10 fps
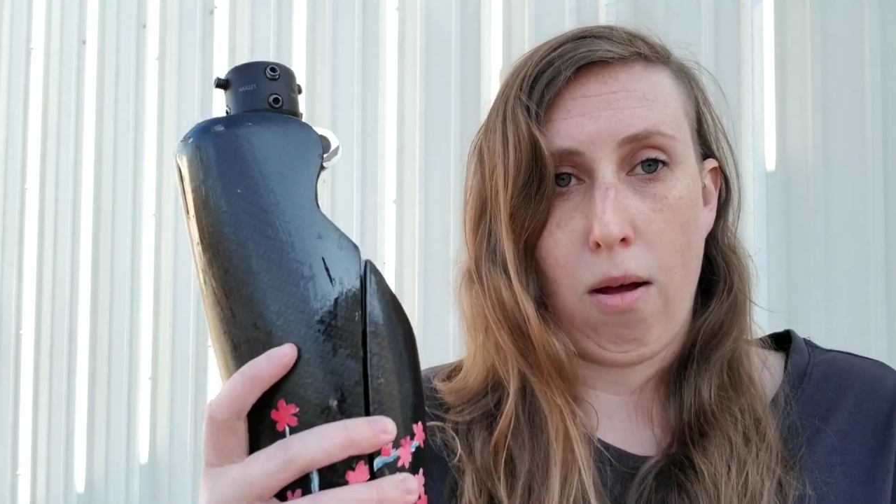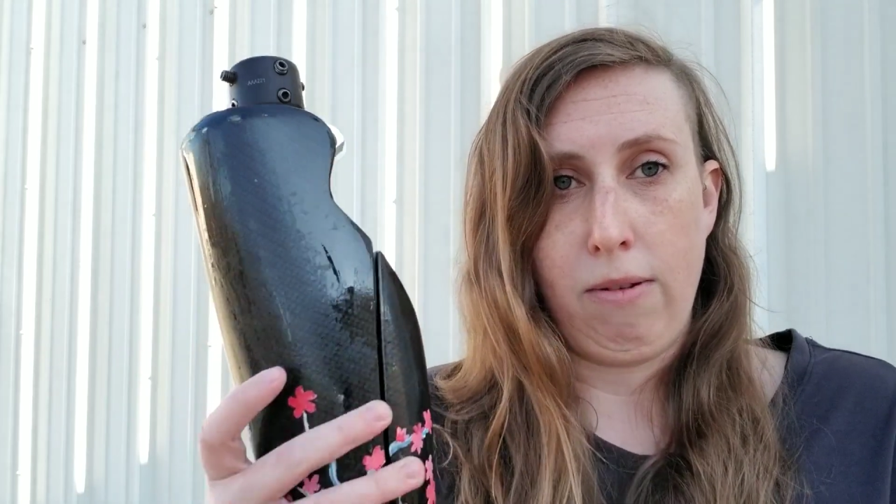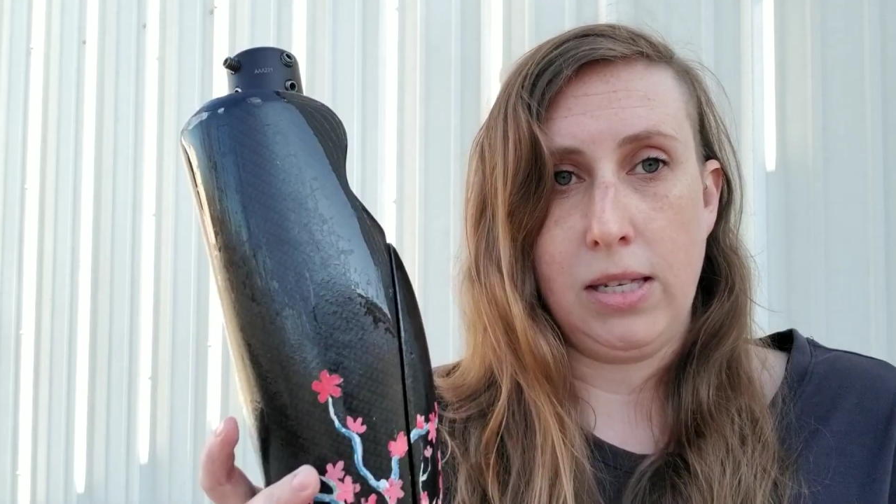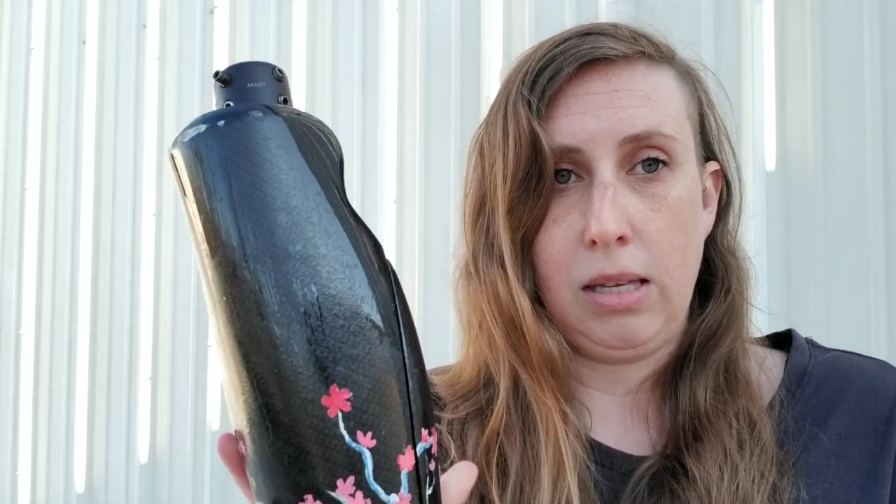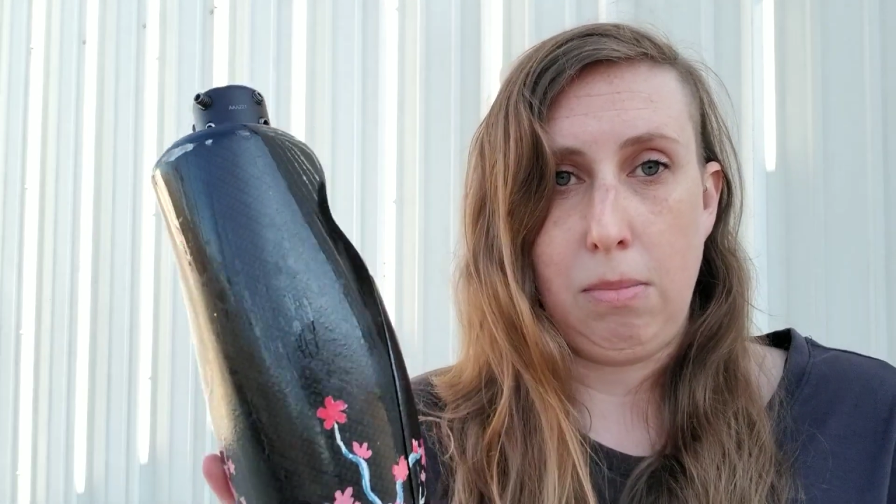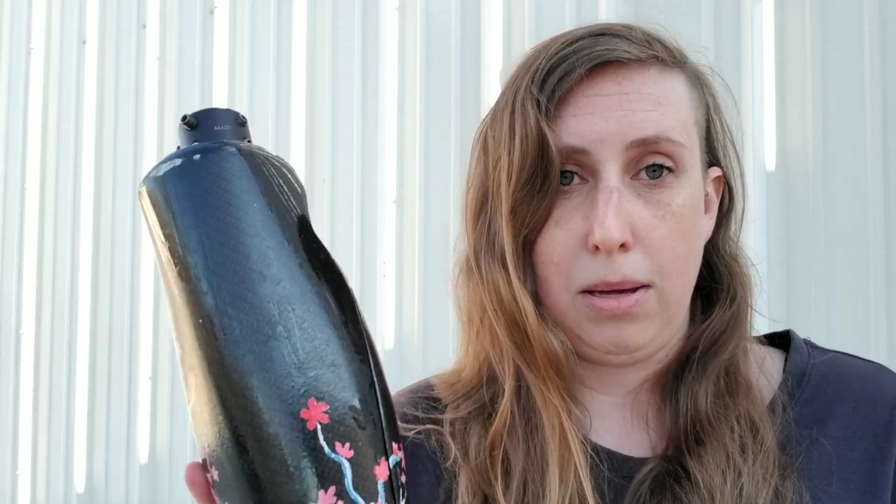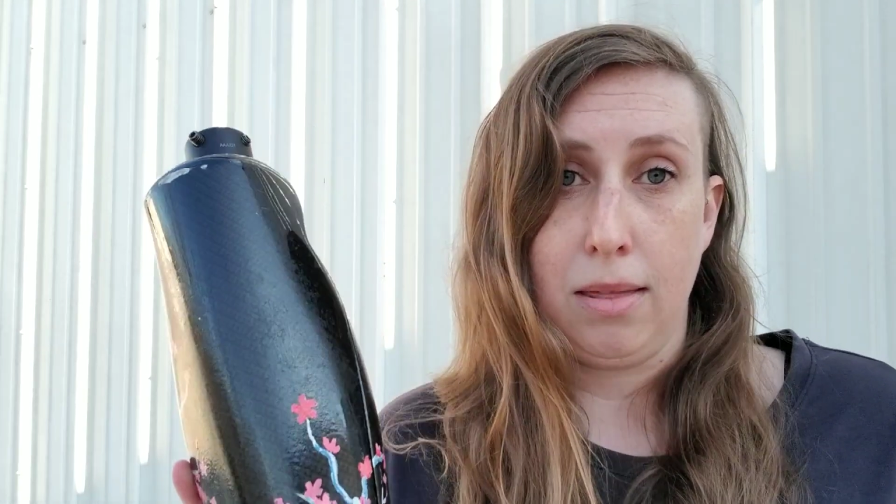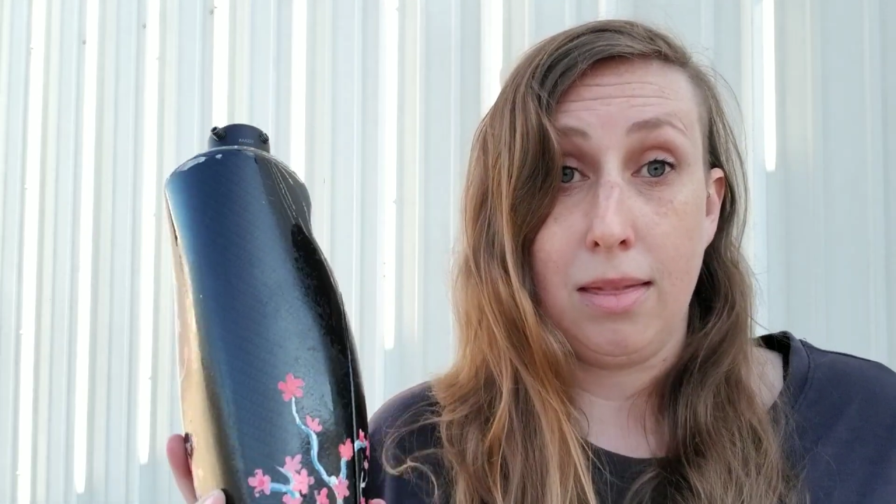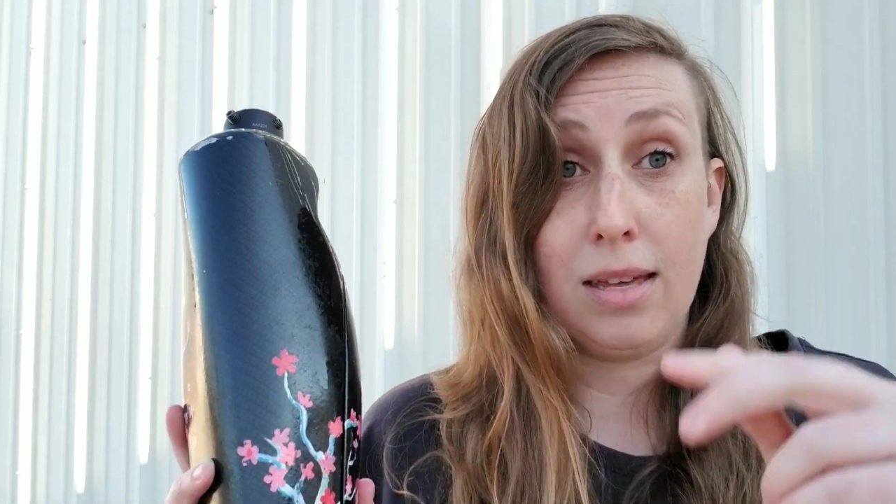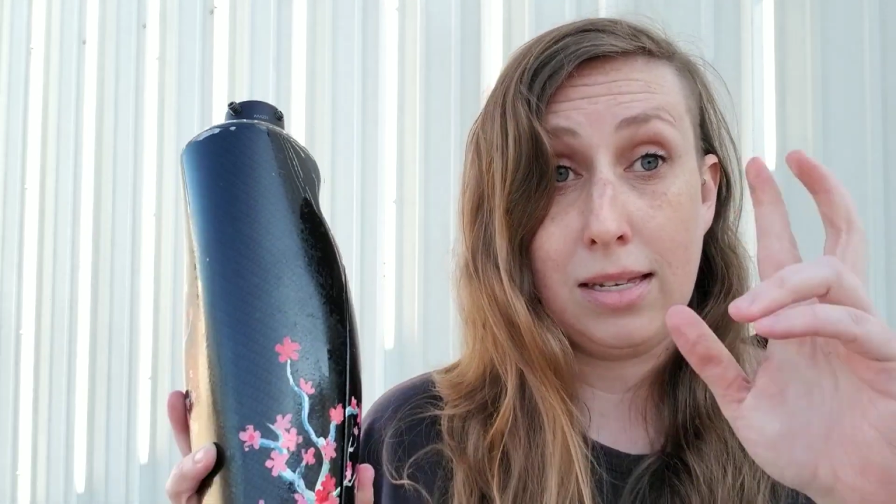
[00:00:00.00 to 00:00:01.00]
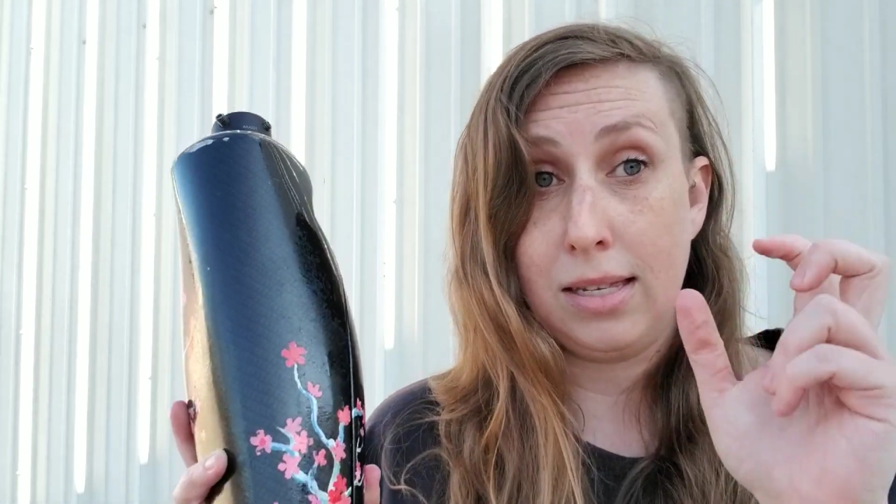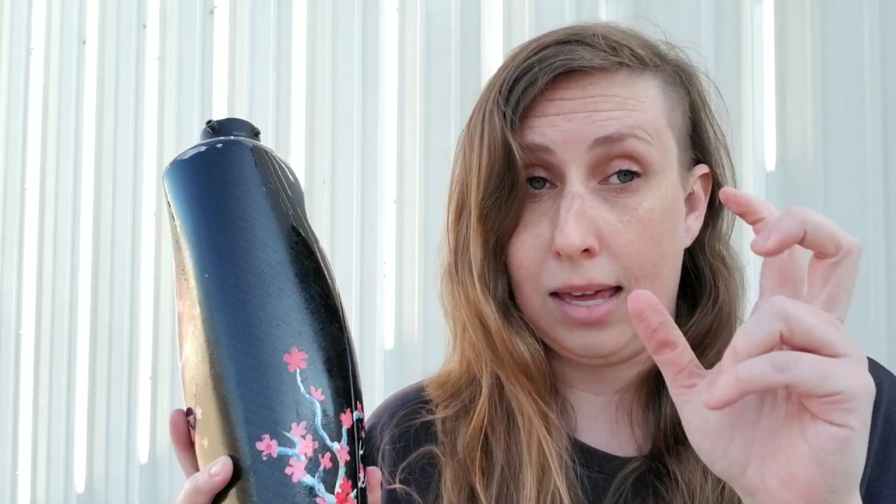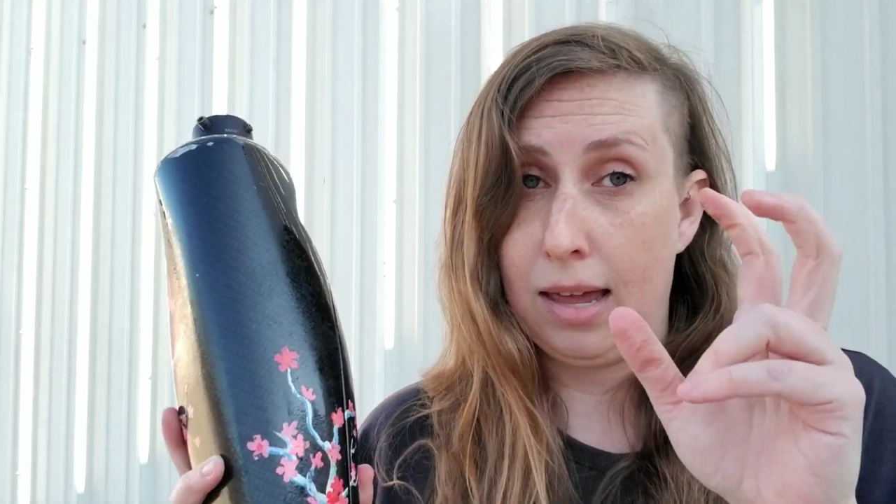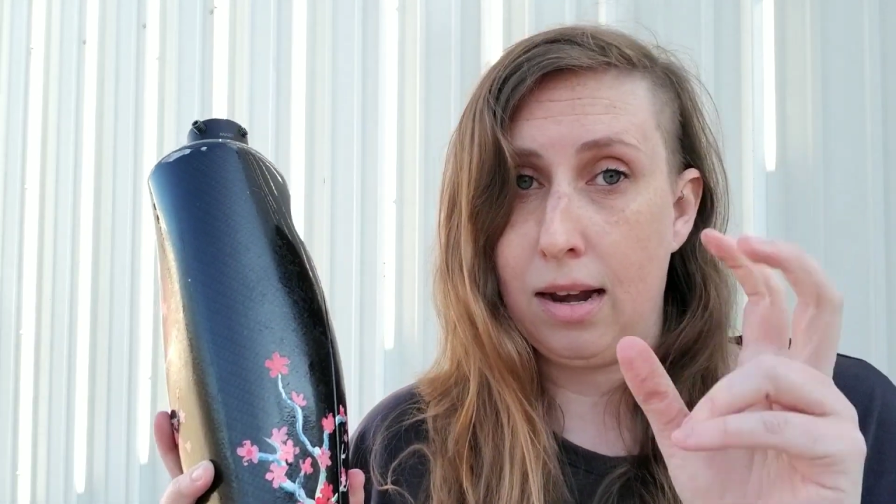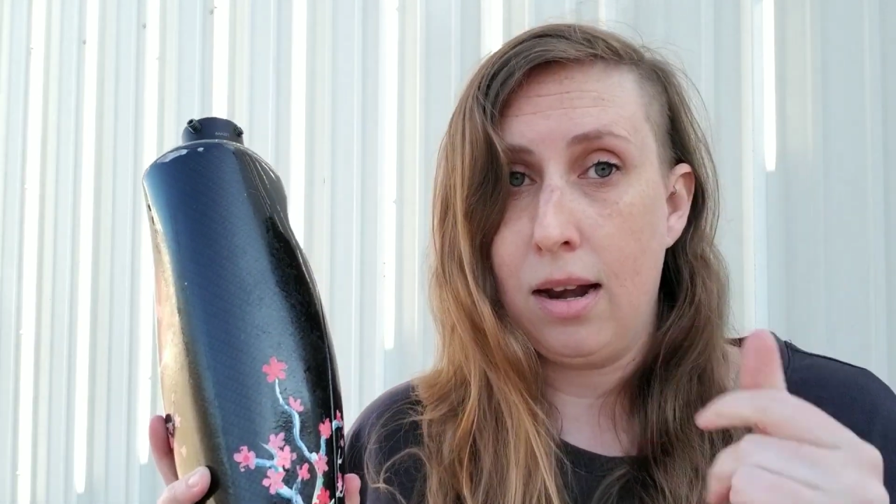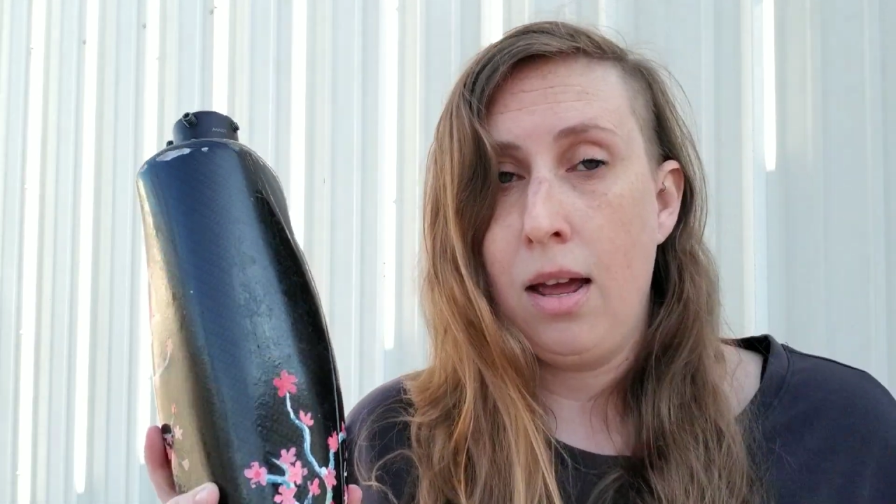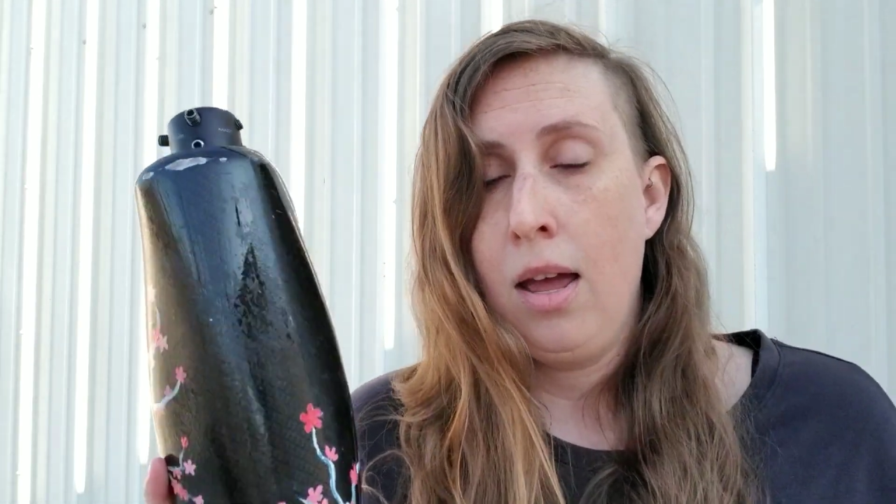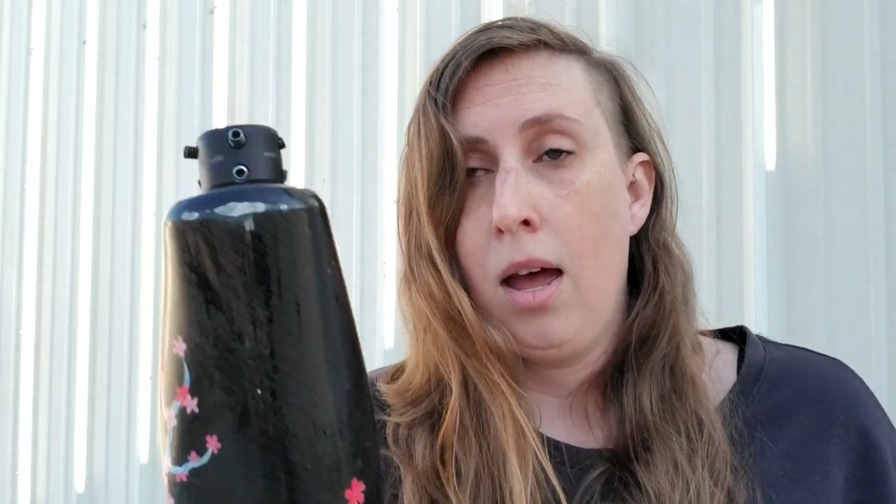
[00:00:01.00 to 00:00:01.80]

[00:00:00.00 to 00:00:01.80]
obviously be the skin,